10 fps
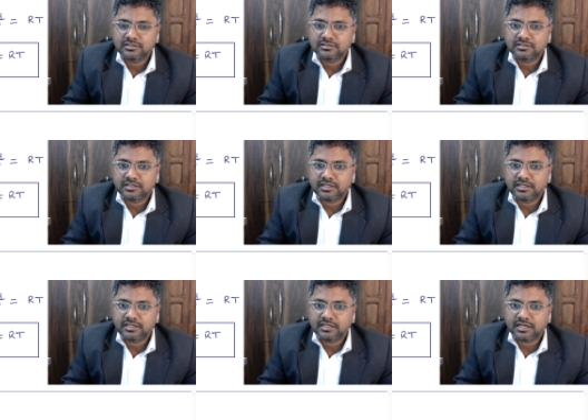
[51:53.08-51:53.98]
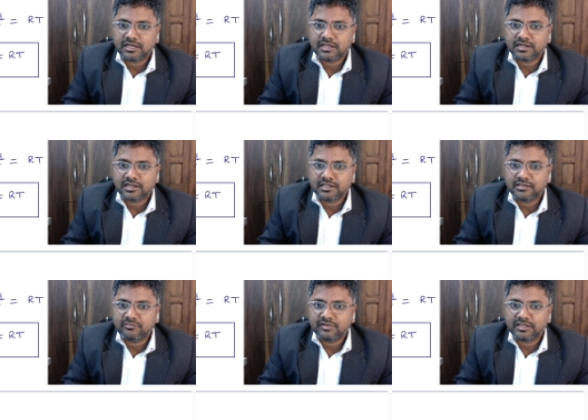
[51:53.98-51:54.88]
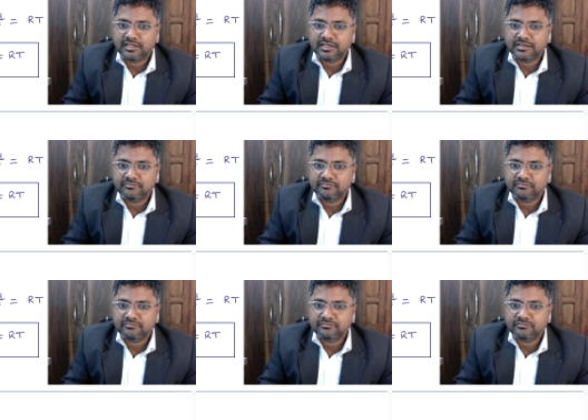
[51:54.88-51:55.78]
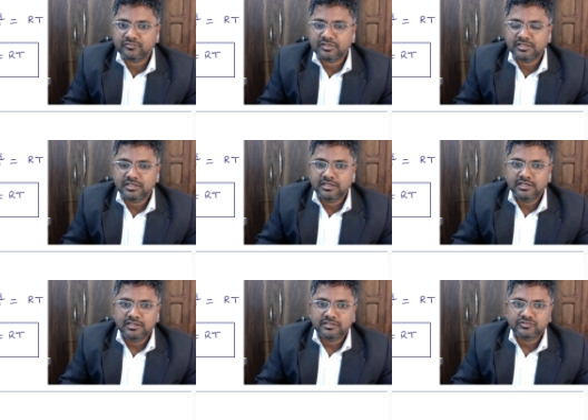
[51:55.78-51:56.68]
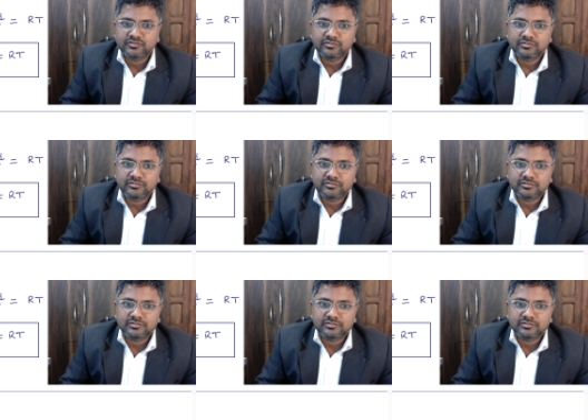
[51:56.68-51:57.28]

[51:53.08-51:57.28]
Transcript: 3 RT by M. So